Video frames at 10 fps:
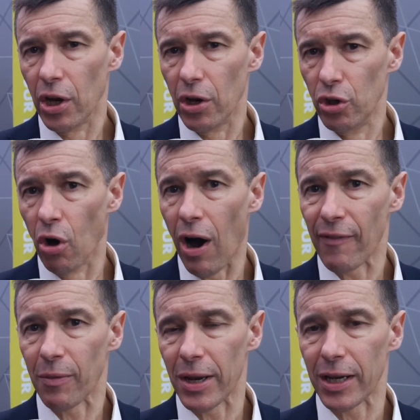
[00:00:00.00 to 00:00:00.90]
not
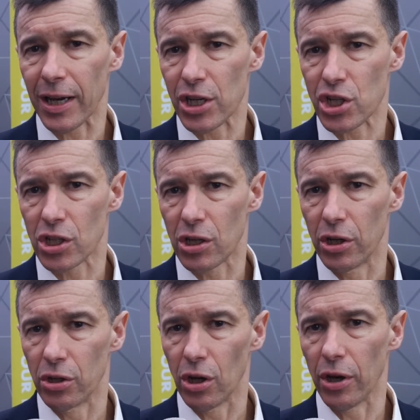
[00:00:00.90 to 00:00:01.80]
having medication
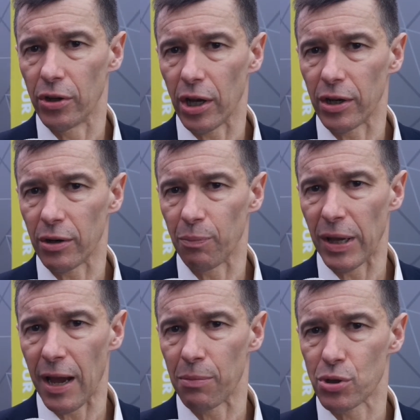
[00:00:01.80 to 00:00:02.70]
and
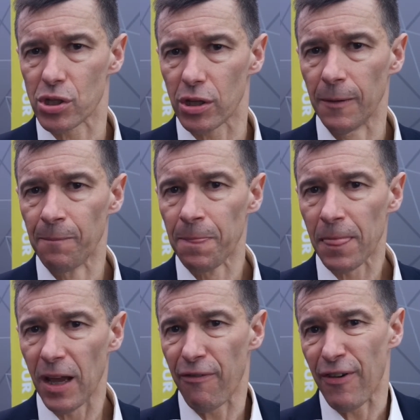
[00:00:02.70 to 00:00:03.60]
being able to
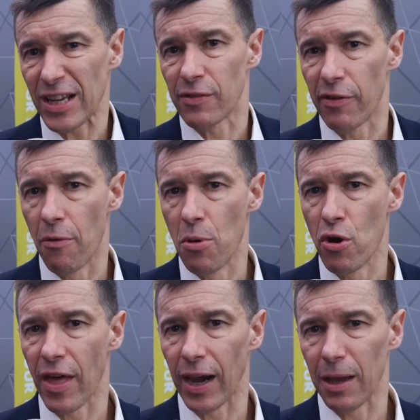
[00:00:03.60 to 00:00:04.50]
effectively
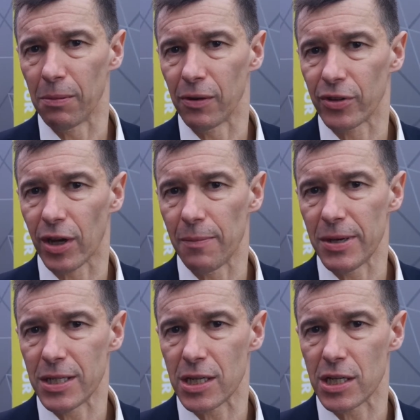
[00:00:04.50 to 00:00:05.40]
remove that label of
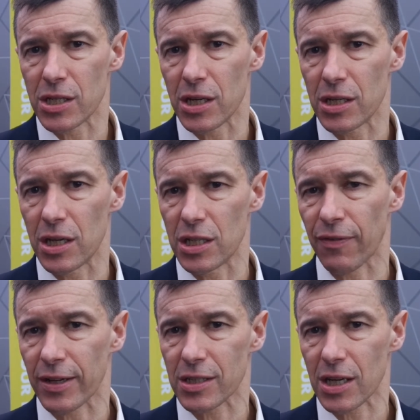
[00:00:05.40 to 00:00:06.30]
diabetes is
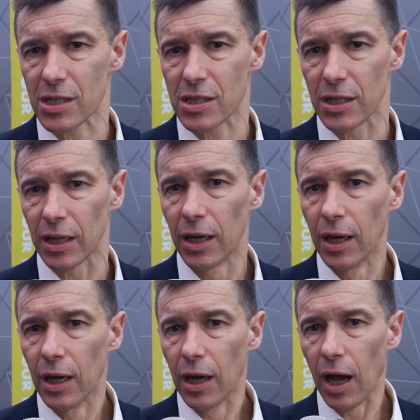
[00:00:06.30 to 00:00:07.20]
fantastic,
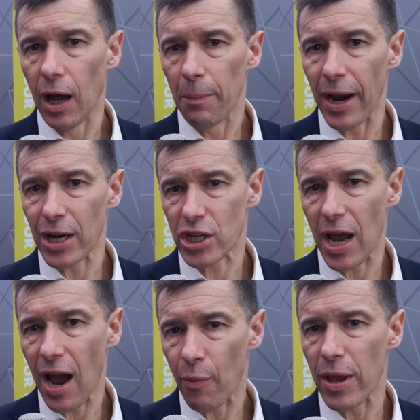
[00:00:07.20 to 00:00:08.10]
but
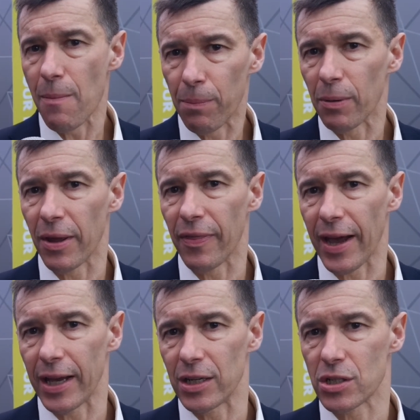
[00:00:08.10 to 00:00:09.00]
actually how we implement
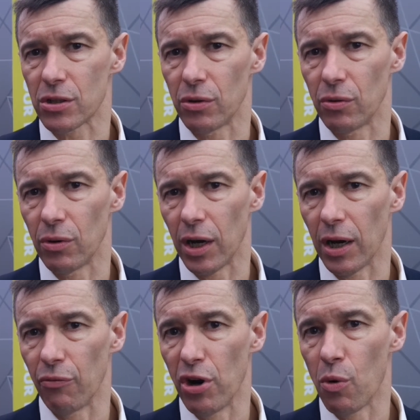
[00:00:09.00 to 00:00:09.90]
that into
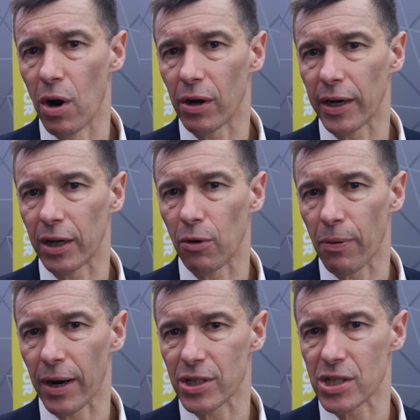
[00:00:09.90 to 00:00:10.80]
real-world clinical
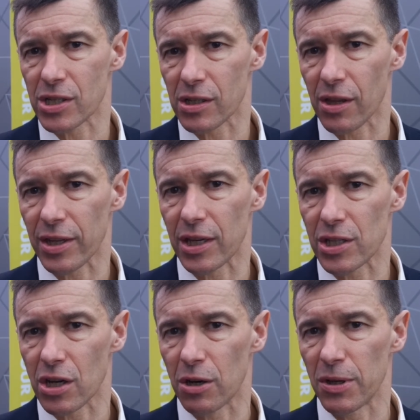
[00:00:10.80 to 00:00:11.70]
practices, I think,
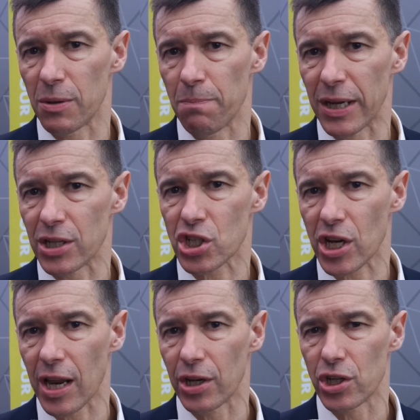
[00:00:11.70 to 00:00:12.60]
is going to be the biggest
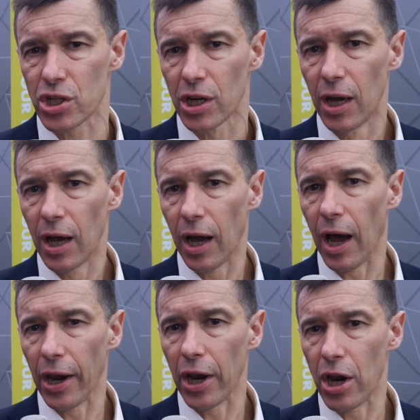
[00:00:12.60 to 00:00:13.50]
challenge.
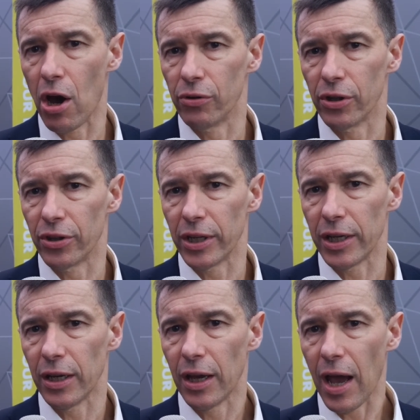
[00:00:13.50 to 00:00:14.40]
And I know that
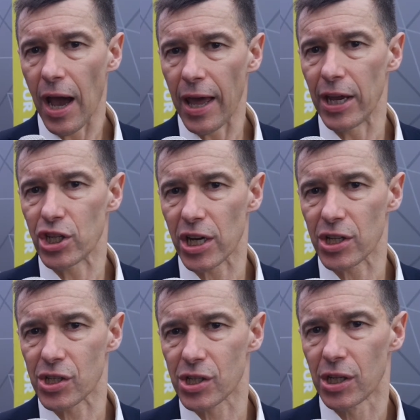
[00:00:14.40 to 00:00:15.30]
the
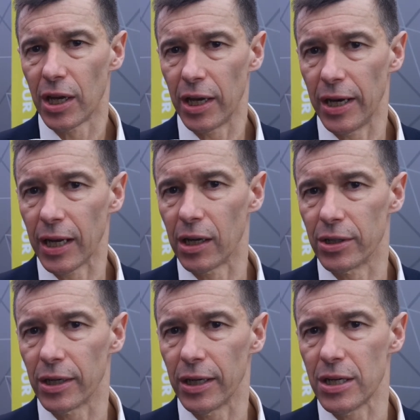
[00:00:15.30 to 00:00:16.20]
NHS in
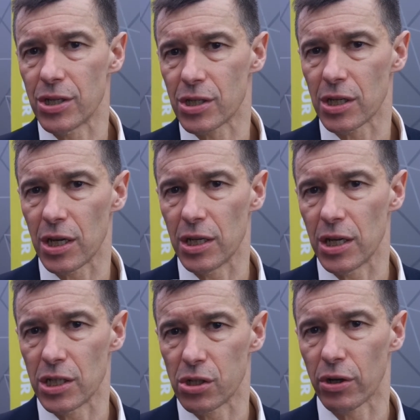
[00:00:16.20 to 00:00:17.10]
England, at least,
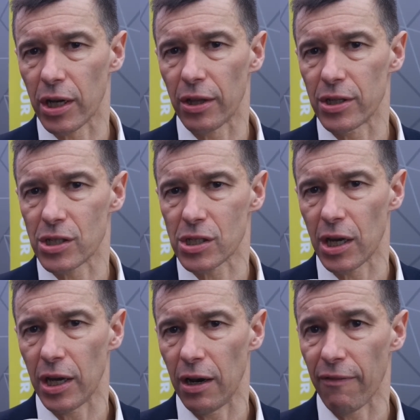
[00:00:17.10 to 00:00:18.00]
is looking at this
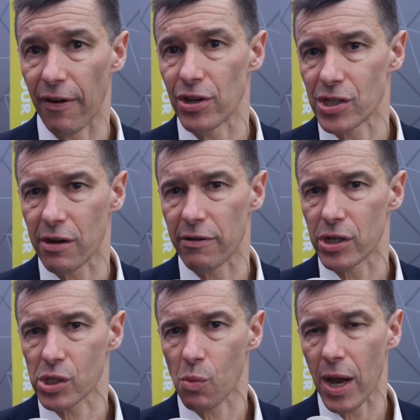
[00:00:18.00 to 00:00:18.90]
in a very
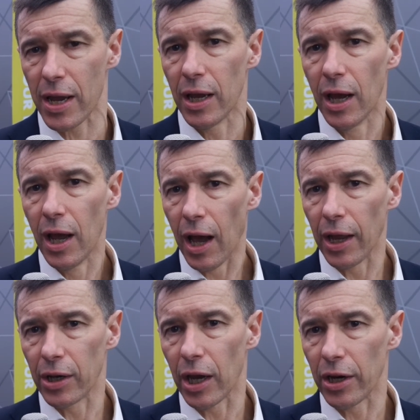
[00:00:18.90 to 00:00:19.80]
serious way
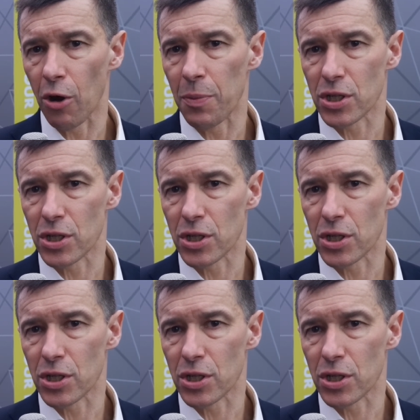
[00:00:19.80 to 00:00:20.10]
and hoping